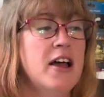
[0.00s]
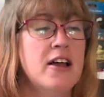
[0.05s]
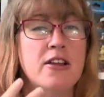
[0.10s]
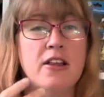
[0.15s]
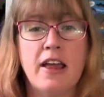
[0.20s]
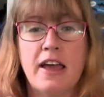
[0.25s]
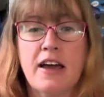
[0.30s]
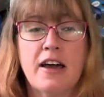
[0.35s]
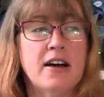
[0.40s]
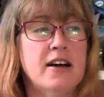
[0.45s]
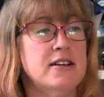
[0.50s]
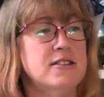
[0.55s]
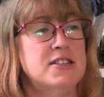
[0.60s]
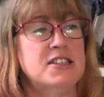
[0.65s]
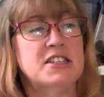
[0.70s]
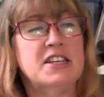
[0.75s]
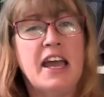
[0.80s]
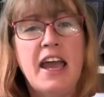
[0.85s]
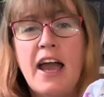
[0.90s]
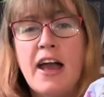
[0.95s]
like a
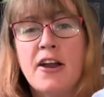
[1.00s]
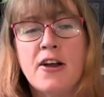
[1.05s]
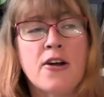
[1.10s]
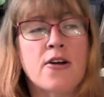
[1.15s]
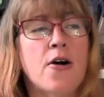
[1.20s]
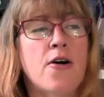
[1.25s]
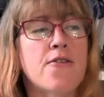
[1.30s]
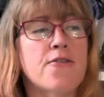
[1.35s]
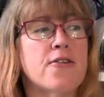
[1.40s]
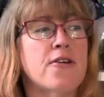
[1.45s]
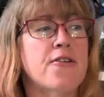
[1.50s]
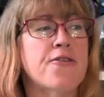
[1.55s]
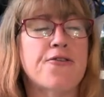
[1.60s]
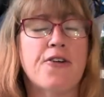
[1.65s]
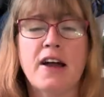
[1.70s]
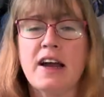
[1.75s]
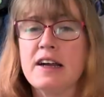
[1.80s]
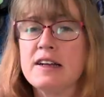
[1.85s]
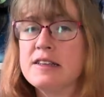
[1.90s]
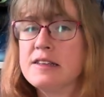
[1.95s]
scanner over a
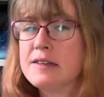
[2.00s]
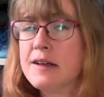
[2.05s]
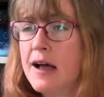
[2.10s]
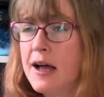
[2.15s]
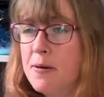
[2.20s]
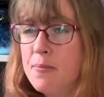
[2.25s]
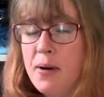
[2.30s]
Frankenstein